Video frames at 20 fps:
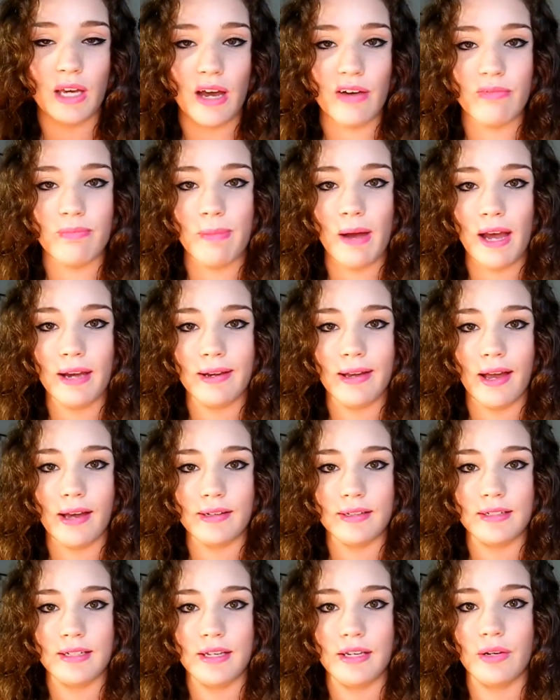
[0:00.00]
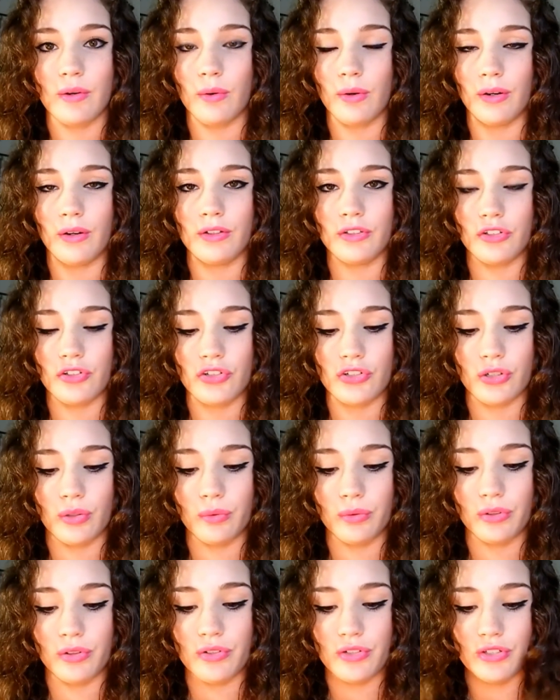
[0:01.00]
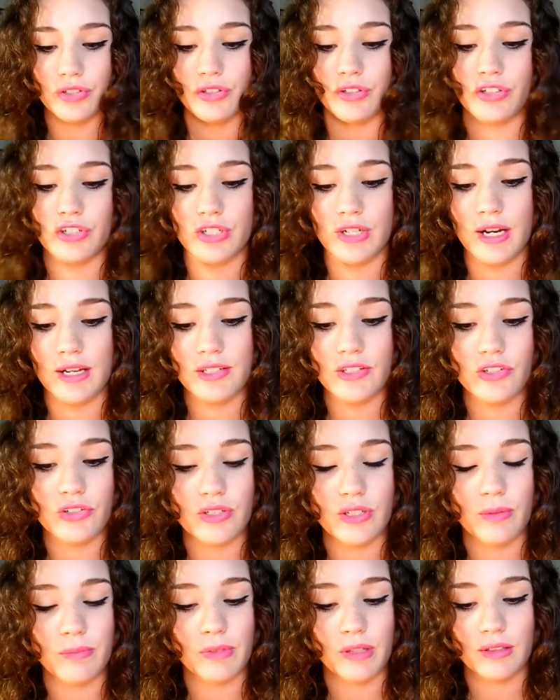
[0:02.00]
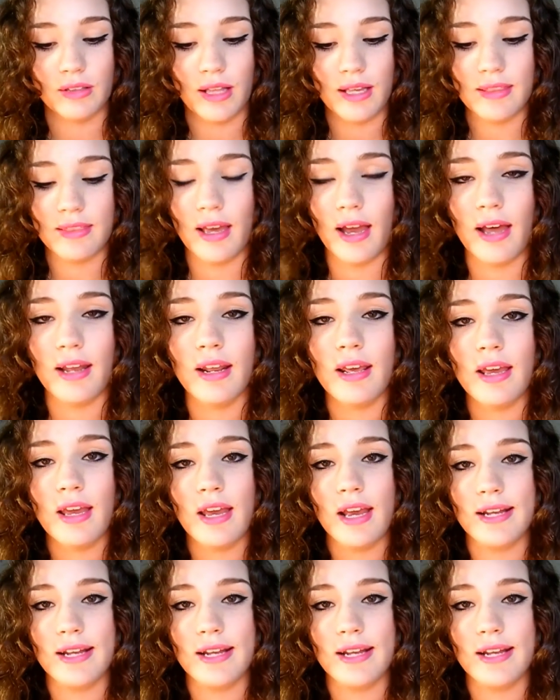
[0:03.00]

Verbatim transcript: have back acne or on your shoulders or your chest or something like that.